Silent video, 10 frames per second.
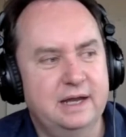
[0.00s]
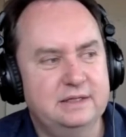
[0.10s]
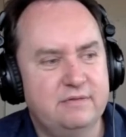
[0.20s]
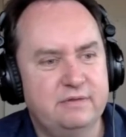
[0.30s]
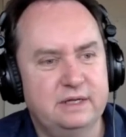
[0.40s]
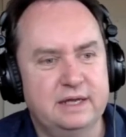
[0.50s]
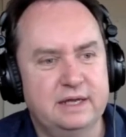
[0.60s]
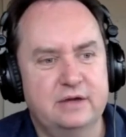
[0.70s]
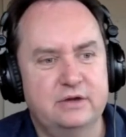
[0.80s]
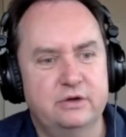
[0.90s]
definitely
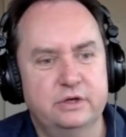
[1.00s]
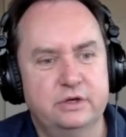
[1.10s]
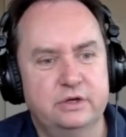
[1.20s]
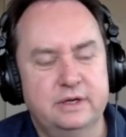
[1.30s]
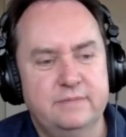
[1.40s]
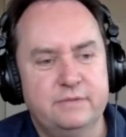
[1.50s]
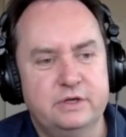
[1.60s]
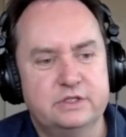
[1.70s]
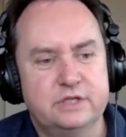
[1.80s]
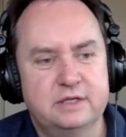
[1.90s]
echo your your
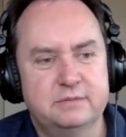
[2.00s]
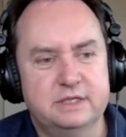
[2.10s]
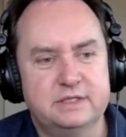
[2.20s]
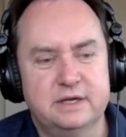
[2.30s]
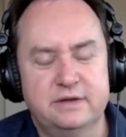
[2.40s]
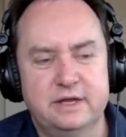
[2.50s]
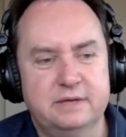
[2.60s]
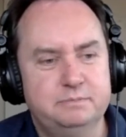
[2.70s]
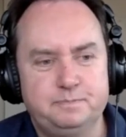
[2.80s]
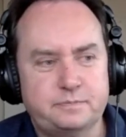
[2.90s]
sentiments there that
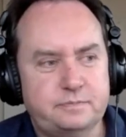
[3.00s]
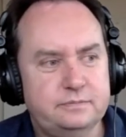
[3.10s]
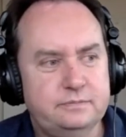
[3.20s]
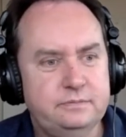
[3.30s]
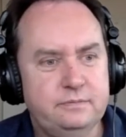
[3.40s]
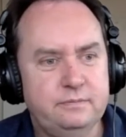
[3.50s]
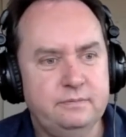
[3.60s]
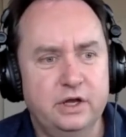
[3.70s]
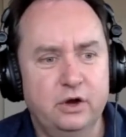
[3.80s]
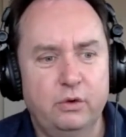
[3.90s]

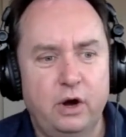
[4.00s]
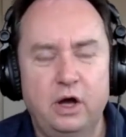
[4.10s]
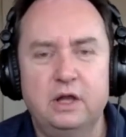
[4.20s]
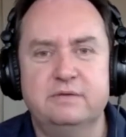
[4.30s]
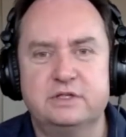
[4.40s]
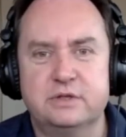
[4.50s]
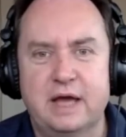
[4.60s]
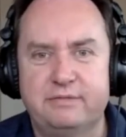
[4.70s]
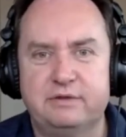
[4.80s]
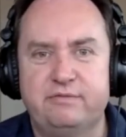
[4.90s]
you know all of us
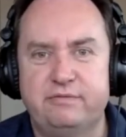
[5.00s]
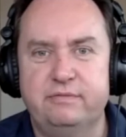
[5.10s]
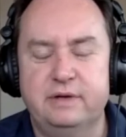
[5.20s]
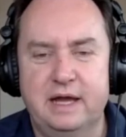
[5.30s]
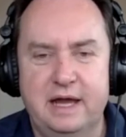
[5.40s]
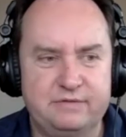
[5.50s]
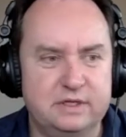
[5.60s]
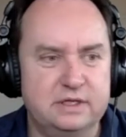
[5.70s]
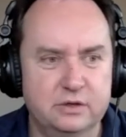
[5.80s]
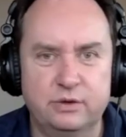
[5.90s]
have to have to
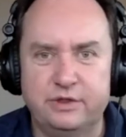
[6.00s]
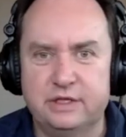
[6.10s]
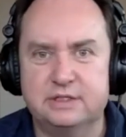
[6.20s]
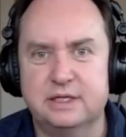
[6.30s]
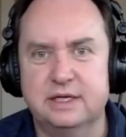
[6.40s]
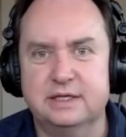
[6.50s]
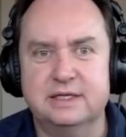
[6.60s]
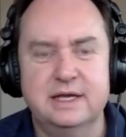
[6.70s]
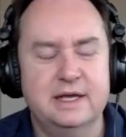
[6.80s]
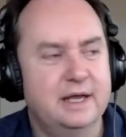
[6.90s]
deal with these things.
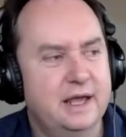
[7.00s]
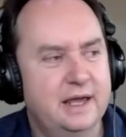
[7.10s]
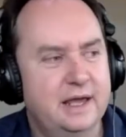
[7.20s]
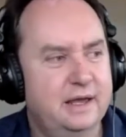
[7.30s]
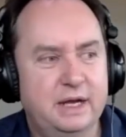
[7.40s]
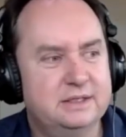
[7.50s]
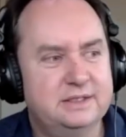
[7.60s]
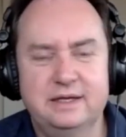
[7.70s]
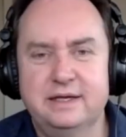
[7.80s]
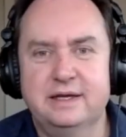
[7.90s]
And, and but I'll
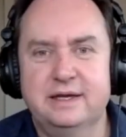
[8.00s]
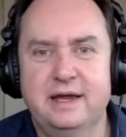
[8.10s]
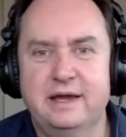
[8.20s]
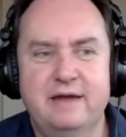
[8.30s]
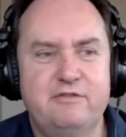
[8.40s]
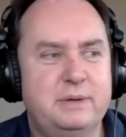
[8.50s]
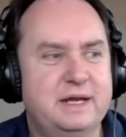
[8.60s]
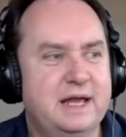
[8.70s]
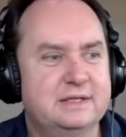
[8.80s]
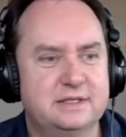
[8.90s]
tell you,
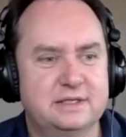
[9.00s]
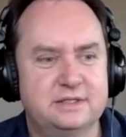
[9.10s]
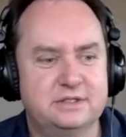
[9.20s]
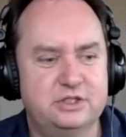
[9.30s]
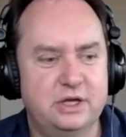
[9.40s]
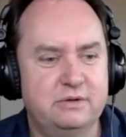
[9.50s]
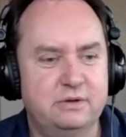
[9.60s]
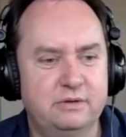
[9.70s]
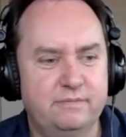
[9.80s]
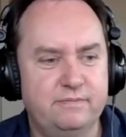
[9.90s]
everybody has this
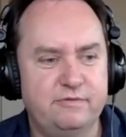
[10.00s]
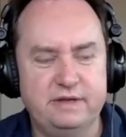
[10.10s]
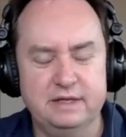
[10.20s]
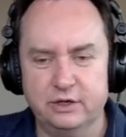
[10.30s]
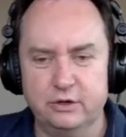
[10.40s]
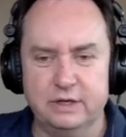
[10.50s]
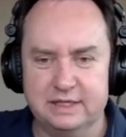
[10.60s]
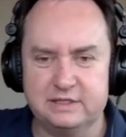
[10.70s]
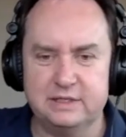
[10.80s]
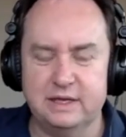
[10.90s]
general feeling, or at
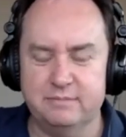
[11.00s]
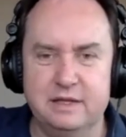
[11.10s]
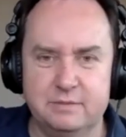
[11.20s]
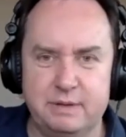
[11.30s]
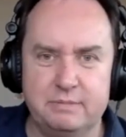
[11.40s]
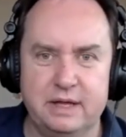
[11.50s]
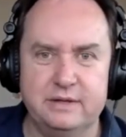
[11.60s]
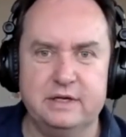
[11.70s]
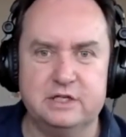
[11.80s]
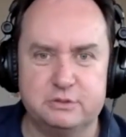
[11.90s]
least many of the people out
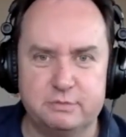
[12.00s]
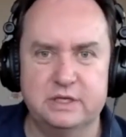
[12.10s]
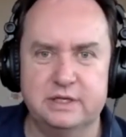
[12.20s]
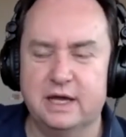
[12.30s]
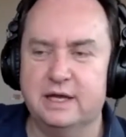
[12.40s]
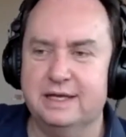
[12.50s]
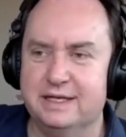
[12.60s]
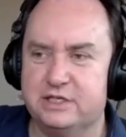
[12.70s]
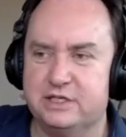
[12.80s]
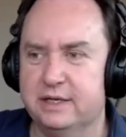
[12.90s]
there, especially the
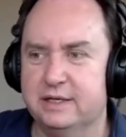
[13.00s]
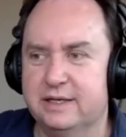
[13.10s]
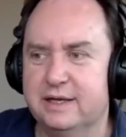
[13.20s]
uninitiated,